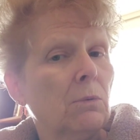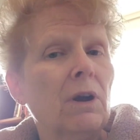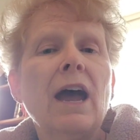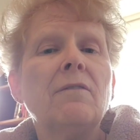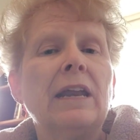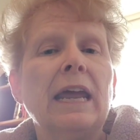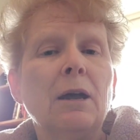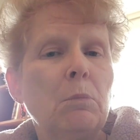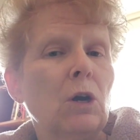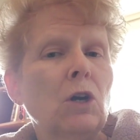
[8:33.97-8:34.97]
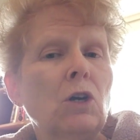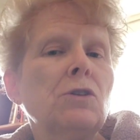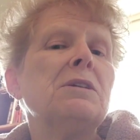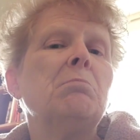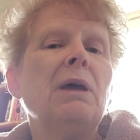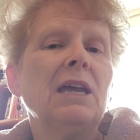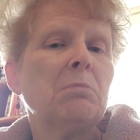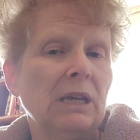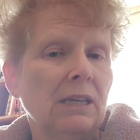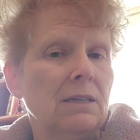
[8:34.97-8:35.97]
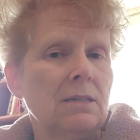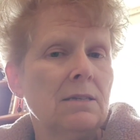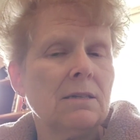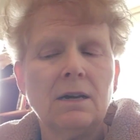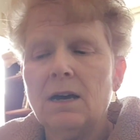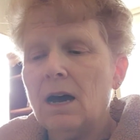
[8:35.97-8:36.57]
We're having hamburgers and baked beans.